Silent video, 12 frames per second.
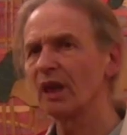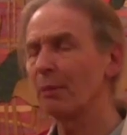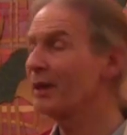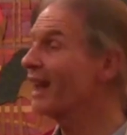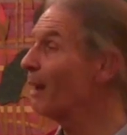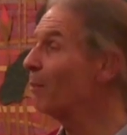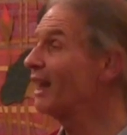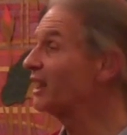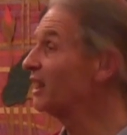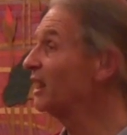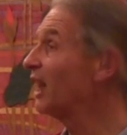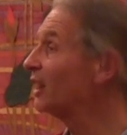it became
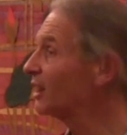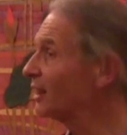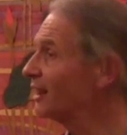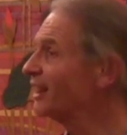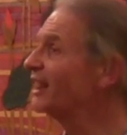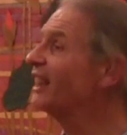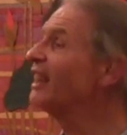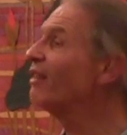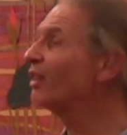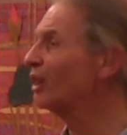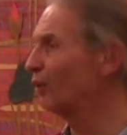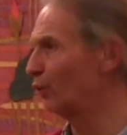less and less
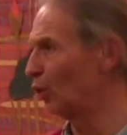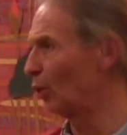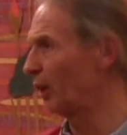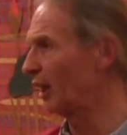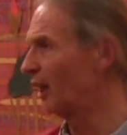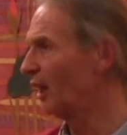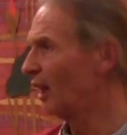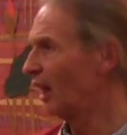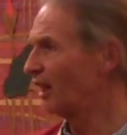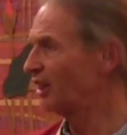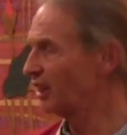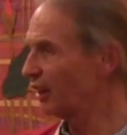significant for me.
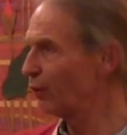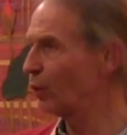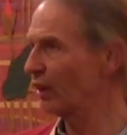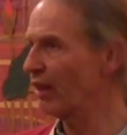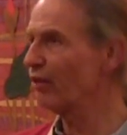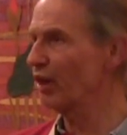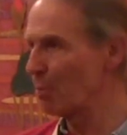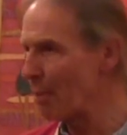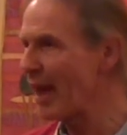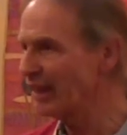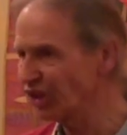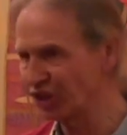It's as if whatever it
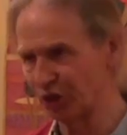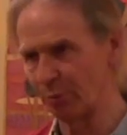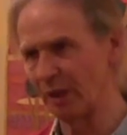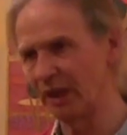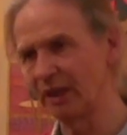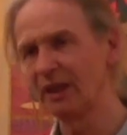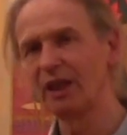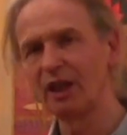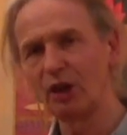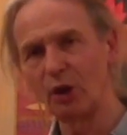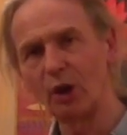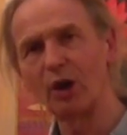meant to me
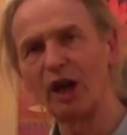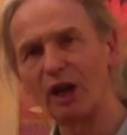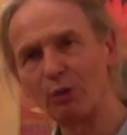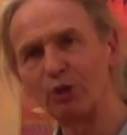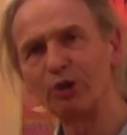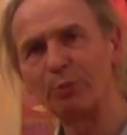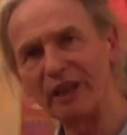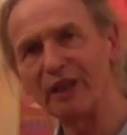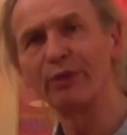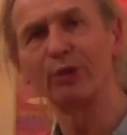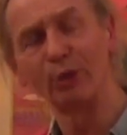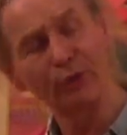was
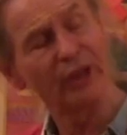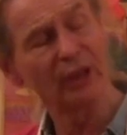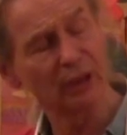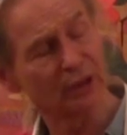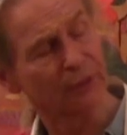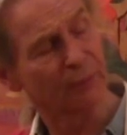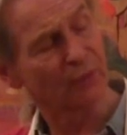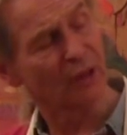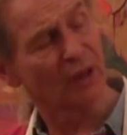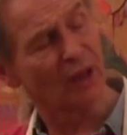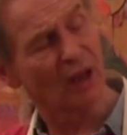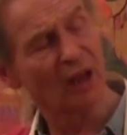being fulfilled.
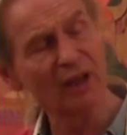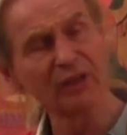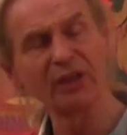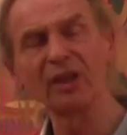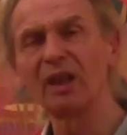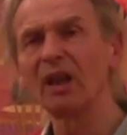And